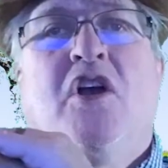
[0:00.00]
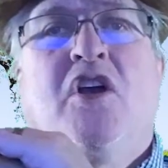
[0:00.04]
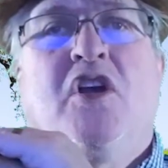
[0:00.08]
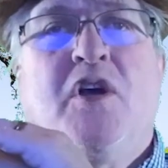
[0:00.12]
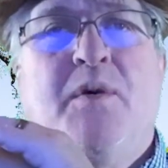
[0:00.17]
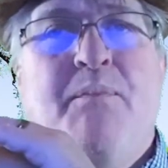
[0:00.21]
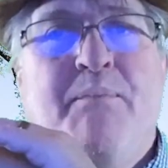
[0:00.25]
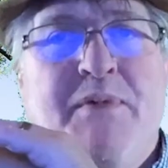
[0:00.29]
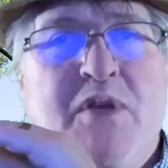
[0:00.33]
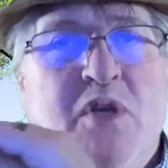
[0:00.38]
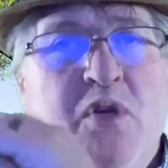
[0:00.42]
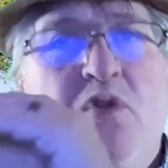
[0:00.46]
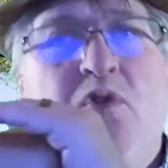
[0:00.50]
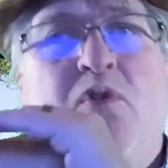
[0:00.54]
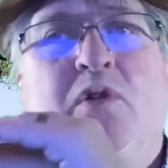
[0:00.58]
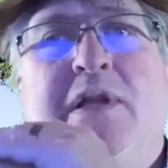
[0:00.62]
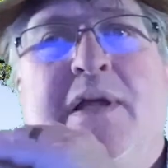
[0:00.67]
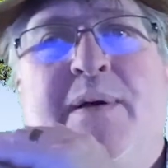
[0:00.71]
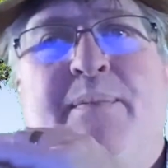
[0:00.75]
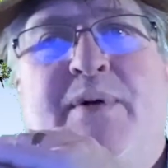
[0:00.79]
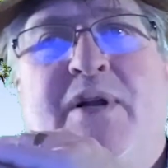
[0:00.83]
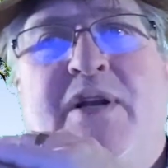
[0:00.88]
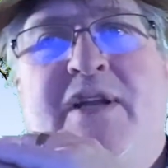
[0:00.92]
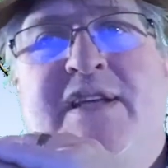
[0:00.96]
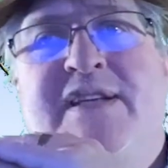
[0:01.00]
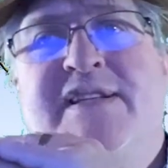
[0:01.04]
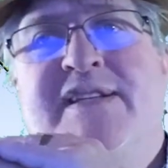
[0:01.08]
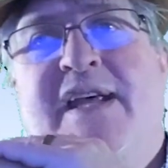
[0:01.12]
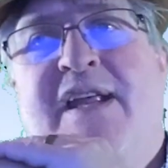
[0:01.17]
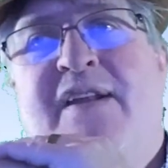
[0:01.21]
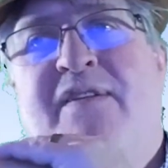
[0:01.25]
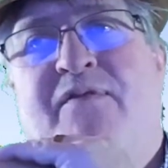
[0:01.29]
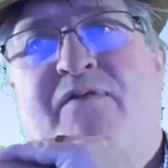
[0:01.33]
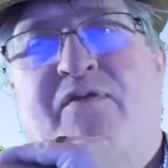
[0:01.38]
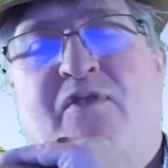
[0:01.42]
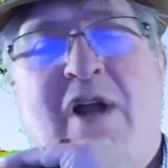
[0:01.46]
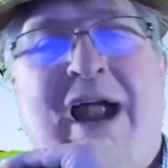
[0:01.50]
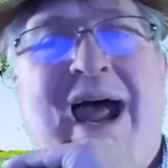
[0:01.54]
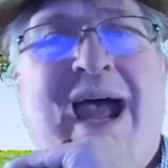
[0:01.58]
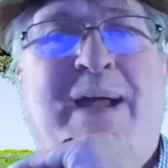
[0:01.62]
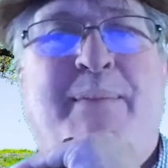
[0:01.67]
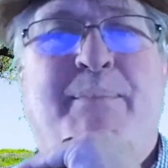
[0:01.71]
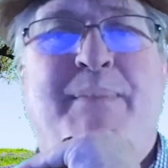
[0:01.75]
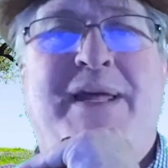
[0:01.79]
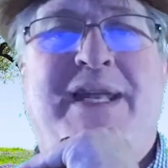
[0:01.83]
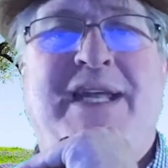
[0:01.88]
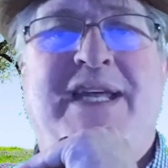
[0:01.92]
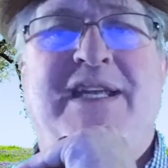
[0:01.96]
Communal Liberties and
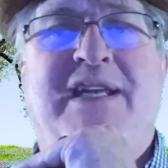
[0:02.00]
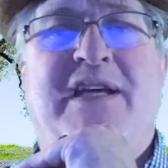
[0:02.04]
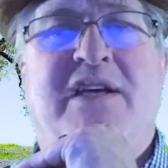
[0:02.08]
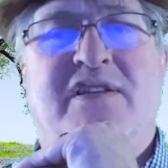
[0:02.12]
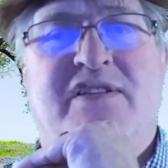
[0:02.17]
Fragmented